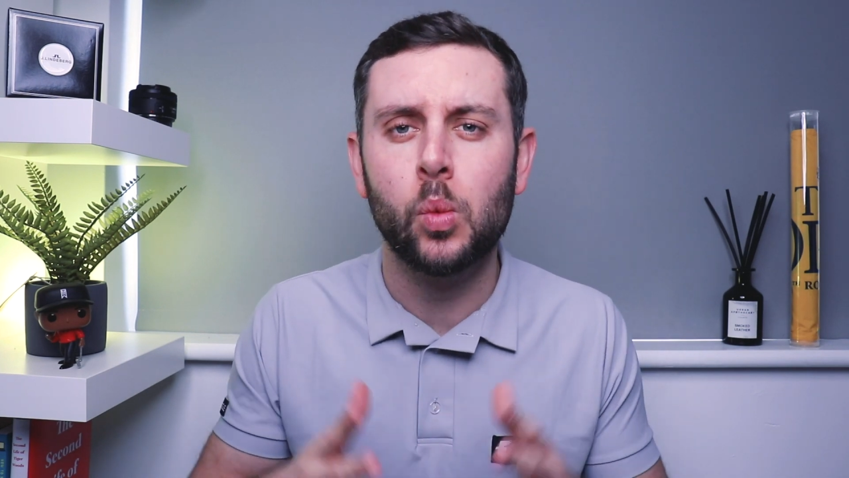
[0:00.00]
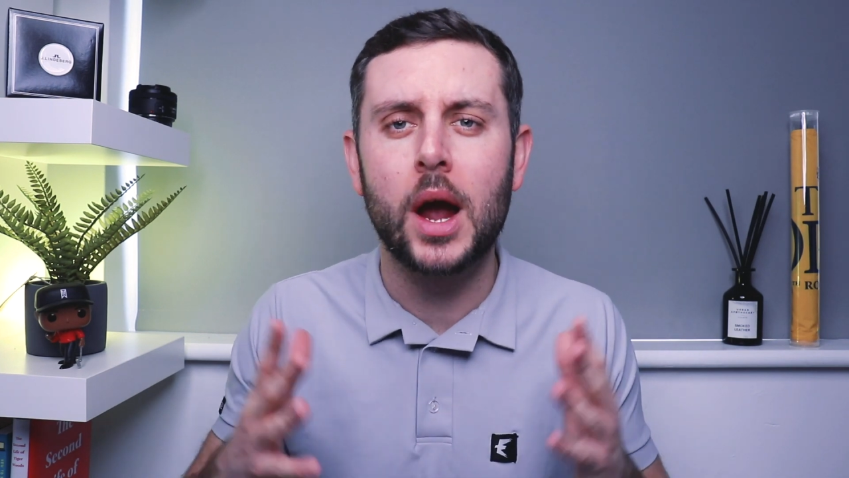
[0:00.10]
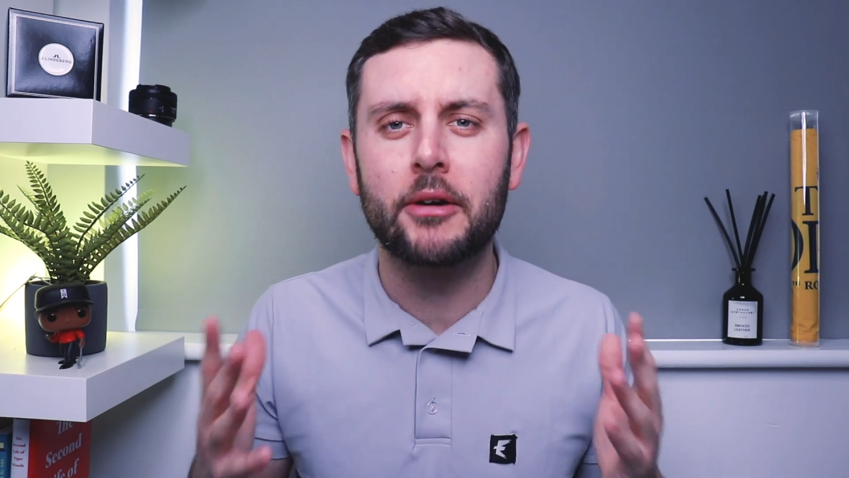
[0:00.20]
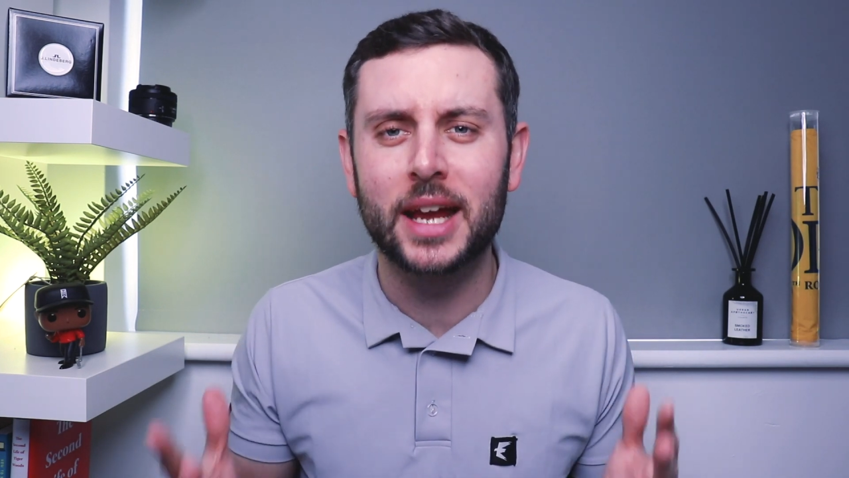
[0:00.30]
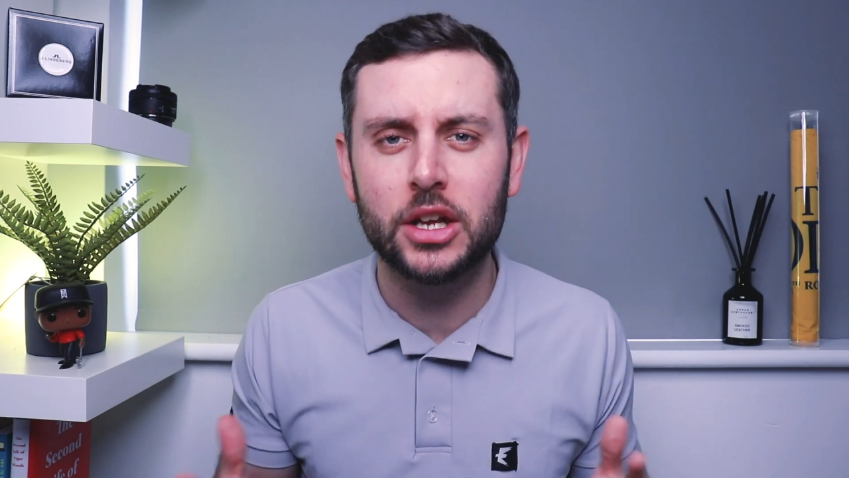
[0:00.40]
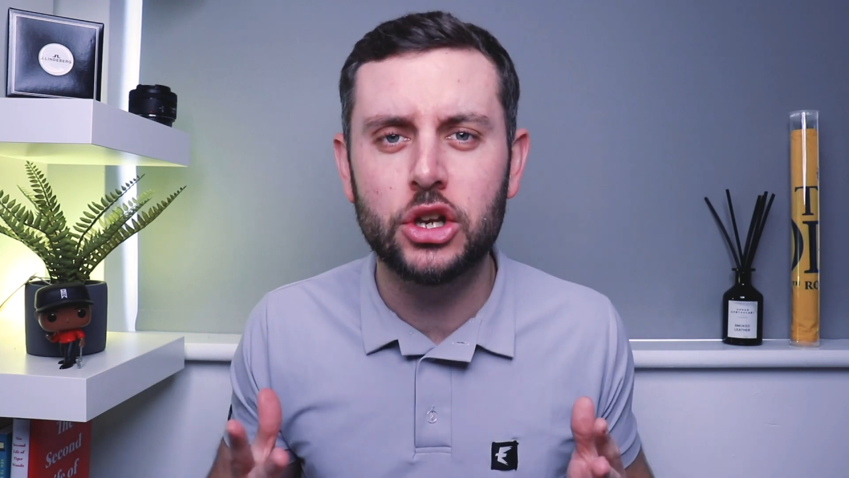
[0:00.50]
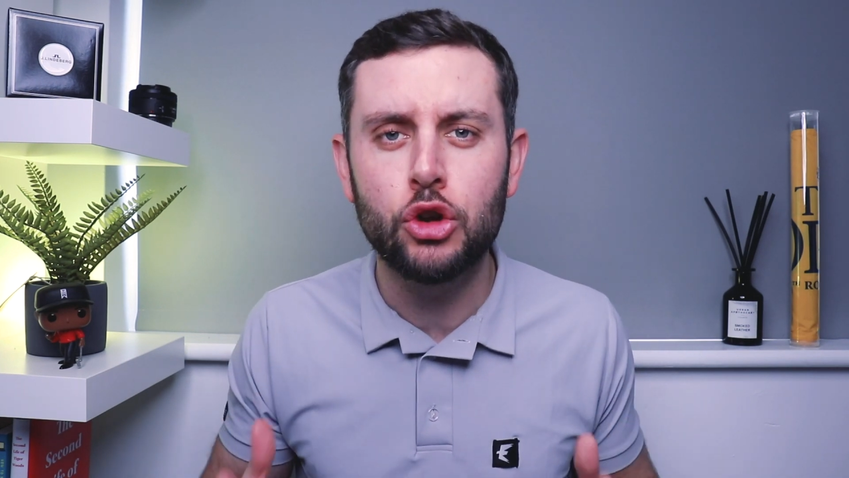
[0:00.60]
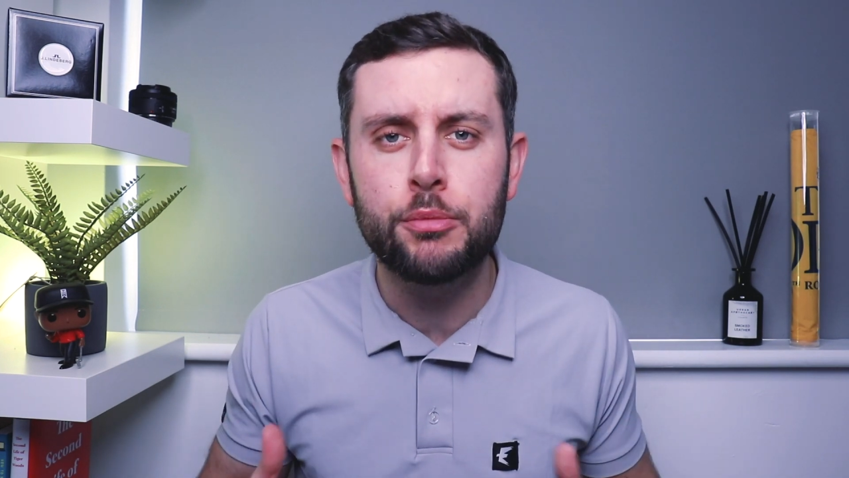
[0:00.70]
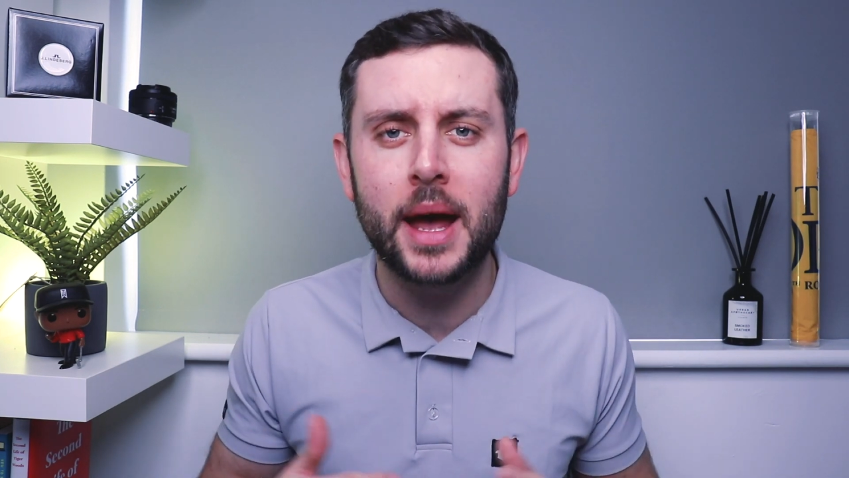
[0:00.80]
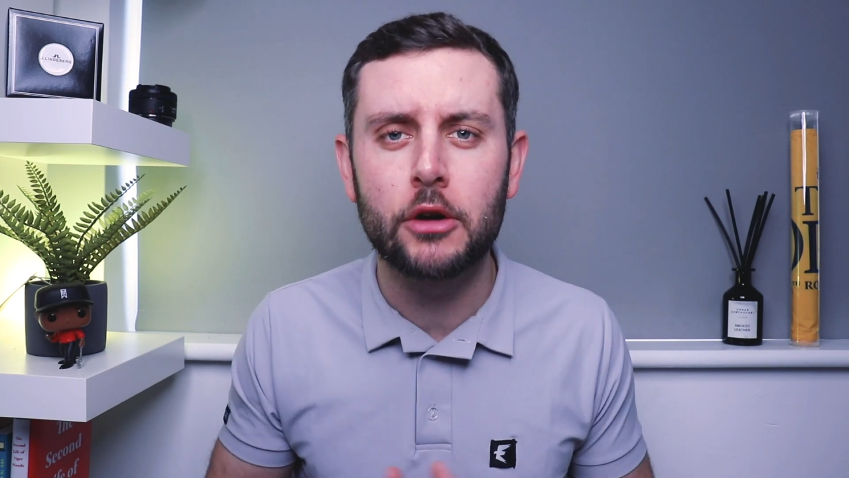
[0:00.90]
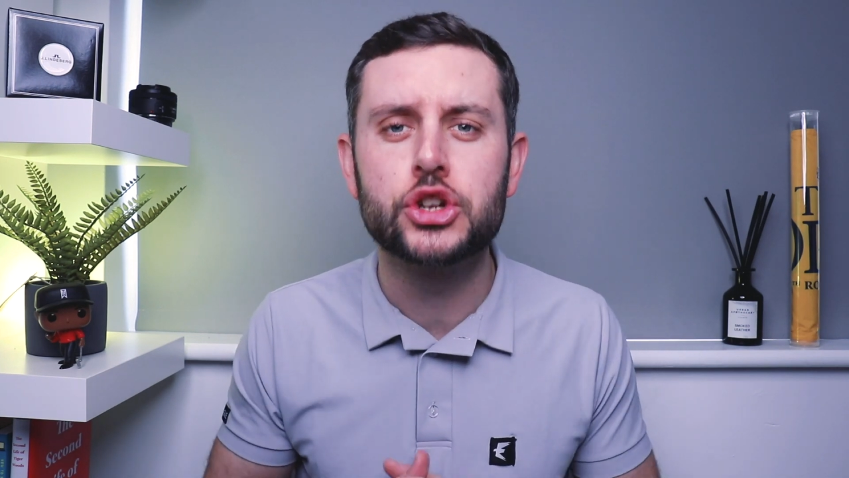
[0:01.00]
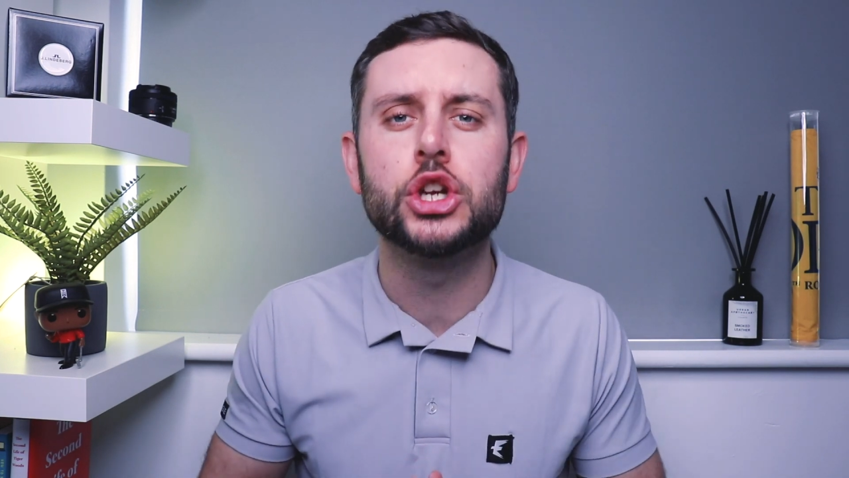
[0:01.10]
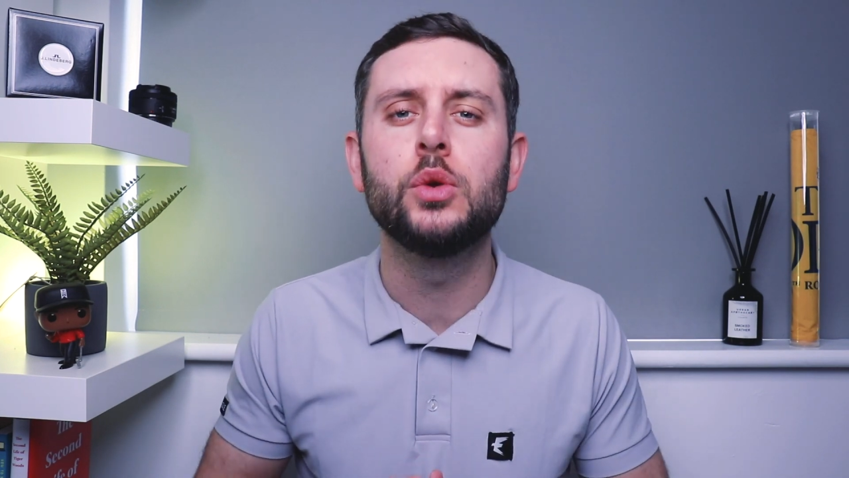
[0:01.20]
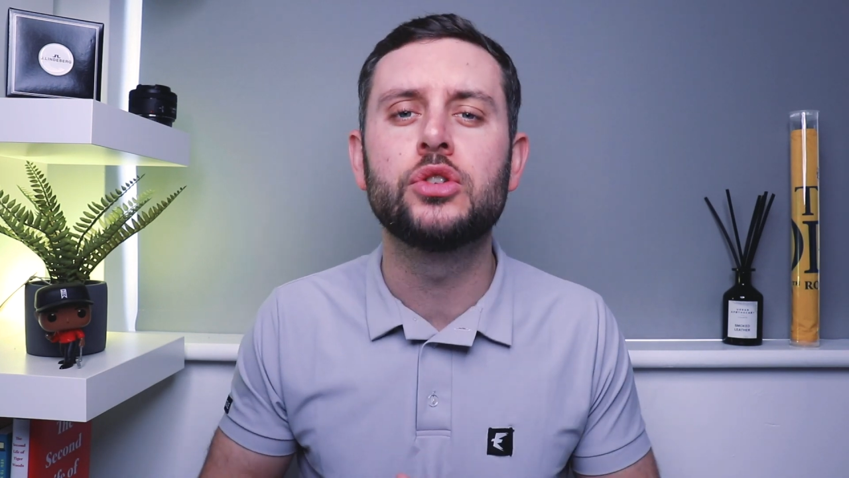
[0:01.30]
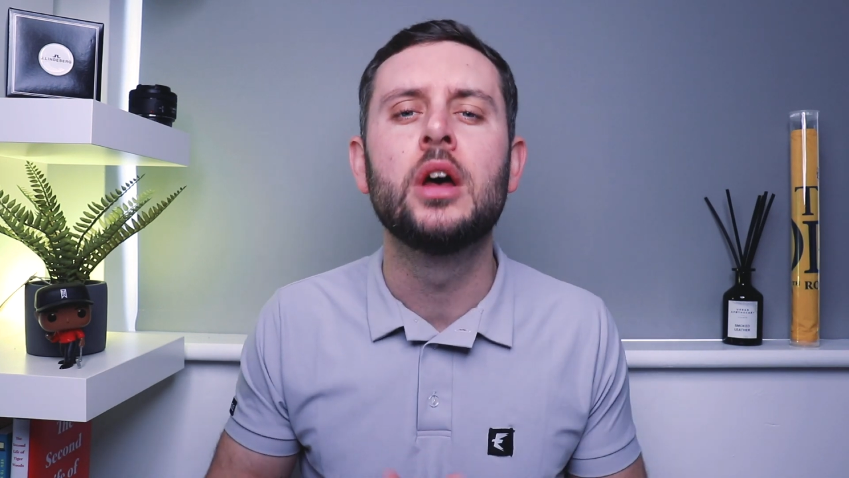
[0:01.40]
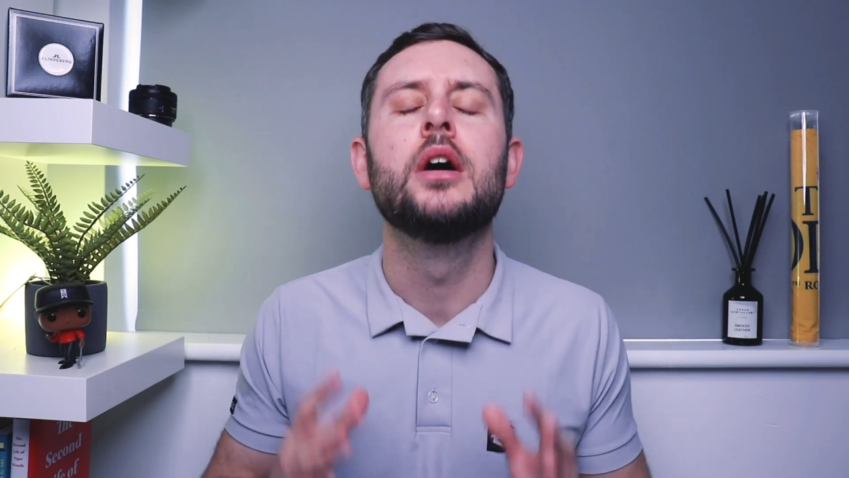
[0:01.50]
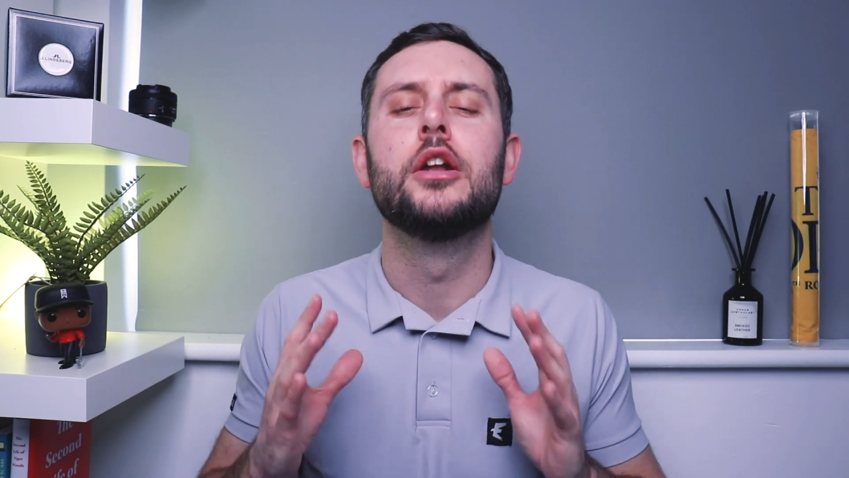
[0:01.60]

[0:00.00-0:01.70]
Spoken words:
wearing a new pair of shoes,